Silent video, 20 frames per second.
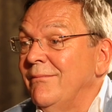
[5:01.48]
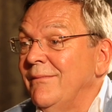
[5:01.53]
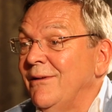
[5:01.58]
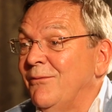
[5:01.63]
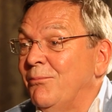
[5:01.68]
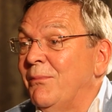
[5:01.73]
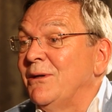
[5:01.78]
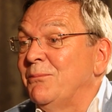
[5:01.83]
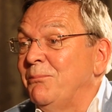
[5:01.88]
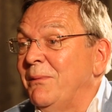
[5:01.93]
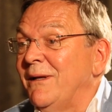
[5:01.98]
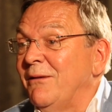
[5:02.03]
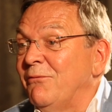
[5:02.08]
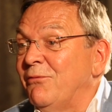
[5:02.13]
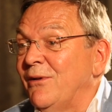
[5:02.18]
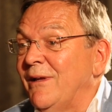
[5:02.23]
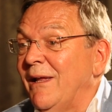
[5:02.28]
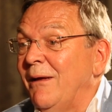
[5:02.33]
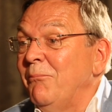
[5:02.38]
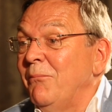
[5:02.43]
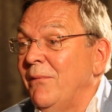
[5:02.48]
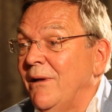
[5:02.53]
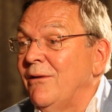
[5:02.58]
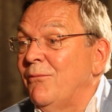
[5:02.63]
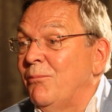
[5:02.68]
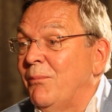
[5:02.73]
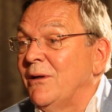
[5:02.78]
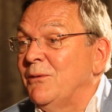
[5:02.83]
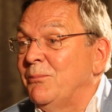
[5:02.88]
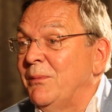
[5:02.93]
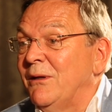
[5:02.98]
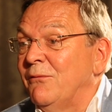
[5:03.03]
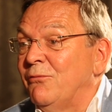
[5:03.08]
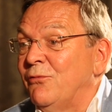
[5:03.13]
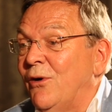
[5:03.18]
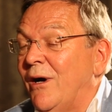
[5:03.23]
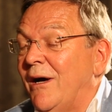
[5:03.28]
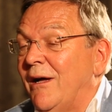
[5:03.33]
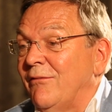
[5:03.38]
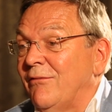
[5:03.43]
It's much better for them and it's much better
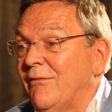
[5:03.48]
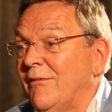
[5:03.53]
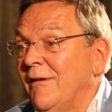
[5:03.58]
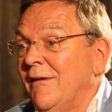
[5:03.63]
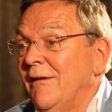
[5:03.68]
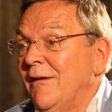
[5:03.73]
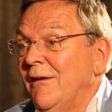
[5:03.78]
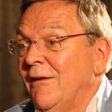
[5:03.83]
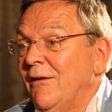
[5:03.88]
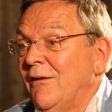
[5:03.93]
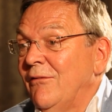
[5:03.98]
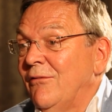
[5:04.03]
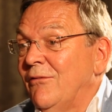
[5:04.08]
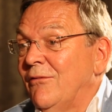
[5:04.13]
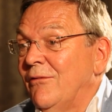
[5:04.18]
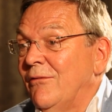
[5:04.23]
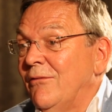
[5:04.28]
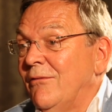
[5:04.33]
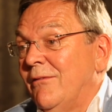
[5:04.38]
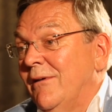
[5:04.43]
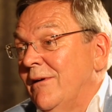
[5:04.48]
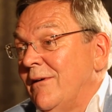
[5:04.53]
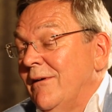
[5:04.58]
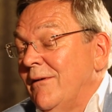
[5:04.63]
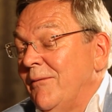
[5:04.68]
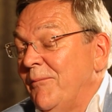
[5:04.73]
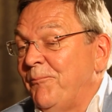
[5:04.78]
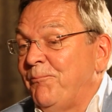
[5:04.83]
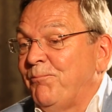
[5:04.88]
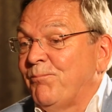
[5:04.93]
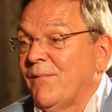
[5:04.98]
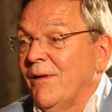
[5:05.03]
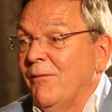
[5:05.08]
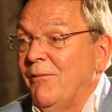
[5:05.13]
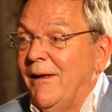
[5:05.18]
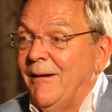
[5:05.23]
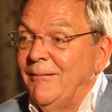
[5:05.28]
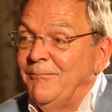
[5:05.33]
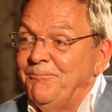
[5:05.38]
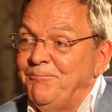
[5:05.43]
for us. So,
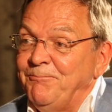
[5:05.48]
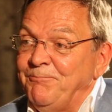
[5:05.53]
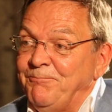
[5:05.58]
well.